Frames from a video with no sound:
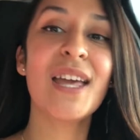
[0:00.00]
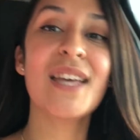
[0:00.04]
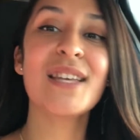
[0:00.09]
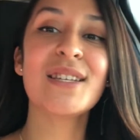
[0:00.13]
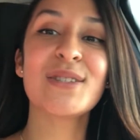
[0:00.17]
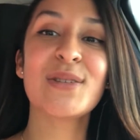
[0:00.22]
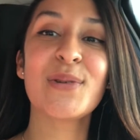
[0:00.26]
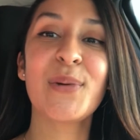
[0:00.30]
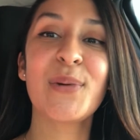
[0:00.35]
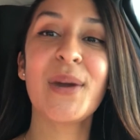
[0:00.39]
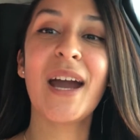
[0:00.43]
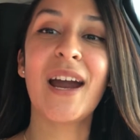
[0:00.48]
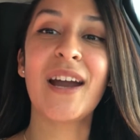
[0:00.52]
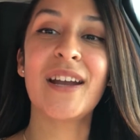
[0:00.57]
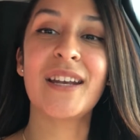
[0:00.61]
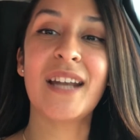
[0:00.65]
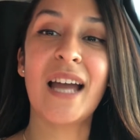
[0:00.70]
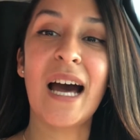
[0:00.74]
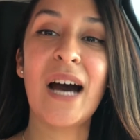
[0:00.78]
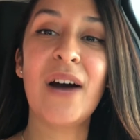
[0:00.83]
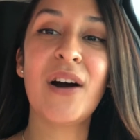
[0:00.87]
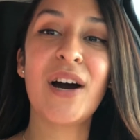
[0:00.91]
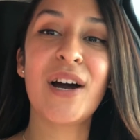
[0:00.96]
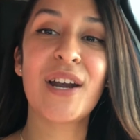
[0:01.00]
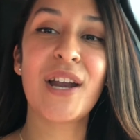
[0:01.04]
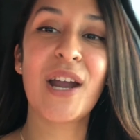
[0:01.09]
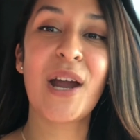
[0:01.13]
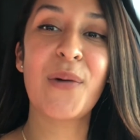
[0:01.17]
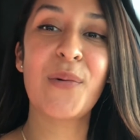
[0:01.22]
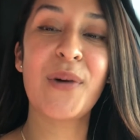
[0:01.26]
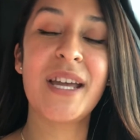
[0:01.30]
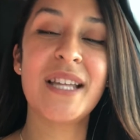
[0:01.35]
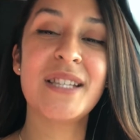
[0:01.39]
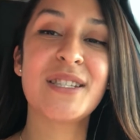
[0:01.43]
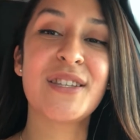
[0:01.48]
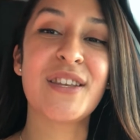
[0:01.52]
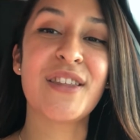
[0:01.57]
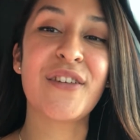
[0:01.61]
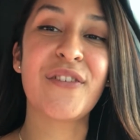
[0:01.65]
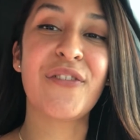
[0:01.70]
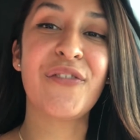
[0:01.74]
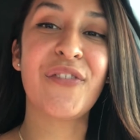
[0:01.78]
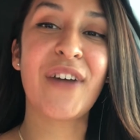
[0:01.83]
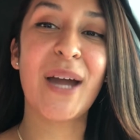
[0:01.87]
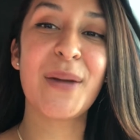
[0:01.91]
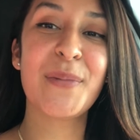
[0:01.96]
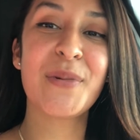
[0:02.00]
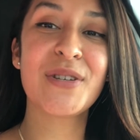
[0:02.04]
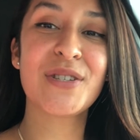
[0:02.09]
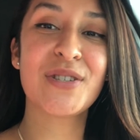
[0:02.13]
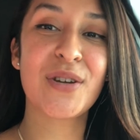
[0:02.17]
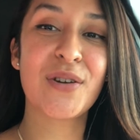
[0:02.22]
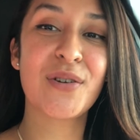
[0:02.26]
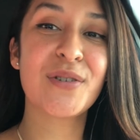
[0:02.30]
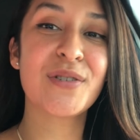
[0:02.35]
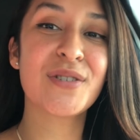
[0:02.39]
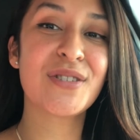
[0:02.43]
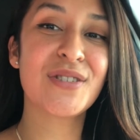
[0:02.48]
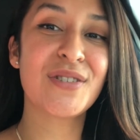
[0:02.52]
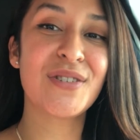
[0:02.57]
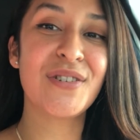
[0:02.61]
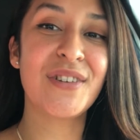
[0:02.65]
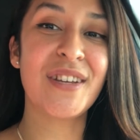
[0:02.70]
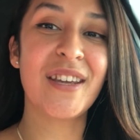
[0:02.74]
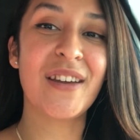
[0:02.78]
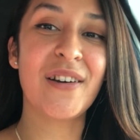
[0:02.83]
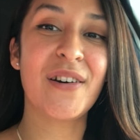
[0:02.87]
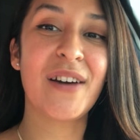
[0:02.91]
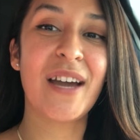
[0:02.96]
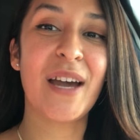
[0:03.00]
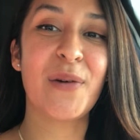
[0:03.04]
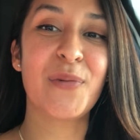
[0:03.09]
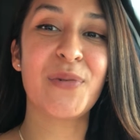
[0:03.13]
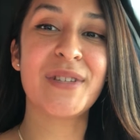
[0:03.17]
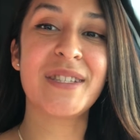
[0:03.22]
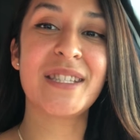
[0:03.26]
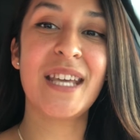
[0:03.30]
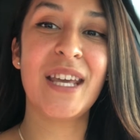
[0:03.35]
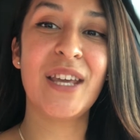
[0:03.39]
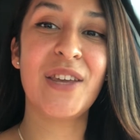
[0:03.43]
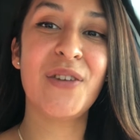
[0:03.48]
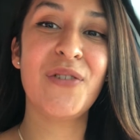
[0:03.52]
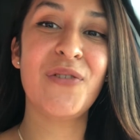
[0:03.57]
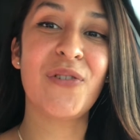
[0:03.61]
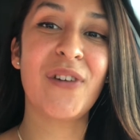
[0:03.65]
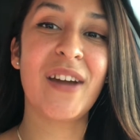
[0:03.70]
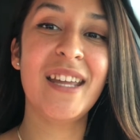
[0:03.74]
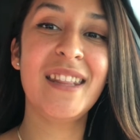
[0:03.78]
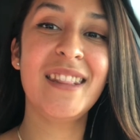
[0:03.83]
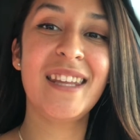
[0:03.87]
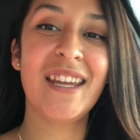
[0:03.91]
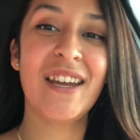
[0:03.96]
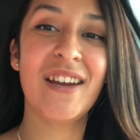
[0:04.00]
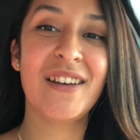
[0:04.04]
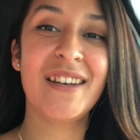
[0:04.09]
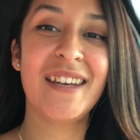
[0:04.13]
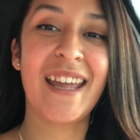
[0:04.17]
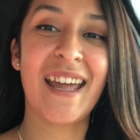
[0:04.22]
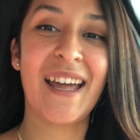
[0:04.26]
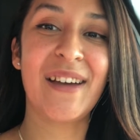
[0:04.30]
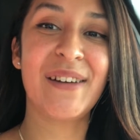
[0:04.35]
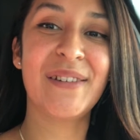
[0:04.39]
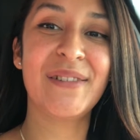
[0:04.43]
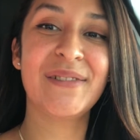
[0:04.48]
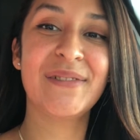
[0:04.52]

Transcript: So we are now on our way to the Fiber Circle studio and we'll take you right there now.